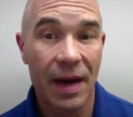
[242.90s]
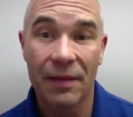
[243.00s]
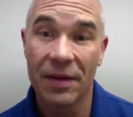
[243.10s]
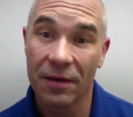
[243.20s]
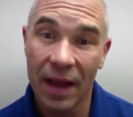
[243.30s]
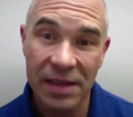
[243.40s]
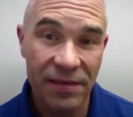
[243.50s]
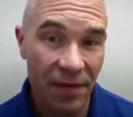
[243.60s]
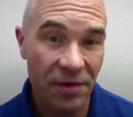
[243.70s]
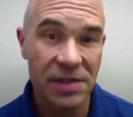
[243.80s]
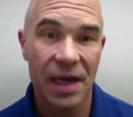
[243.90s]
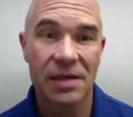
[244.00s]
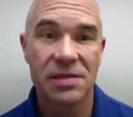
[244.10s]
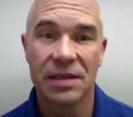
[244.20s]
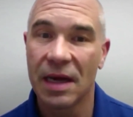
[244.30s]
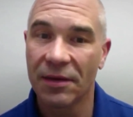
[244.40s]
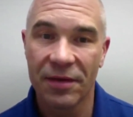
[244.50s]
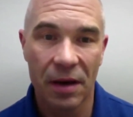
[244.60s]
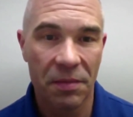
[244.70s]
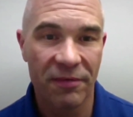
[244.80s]
anyway, there are lots of other tests and
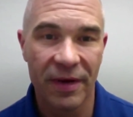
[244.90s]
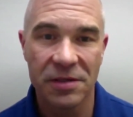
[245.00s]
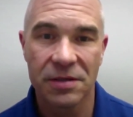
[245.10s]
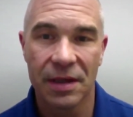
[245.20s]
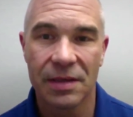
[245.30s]
healthcare professionals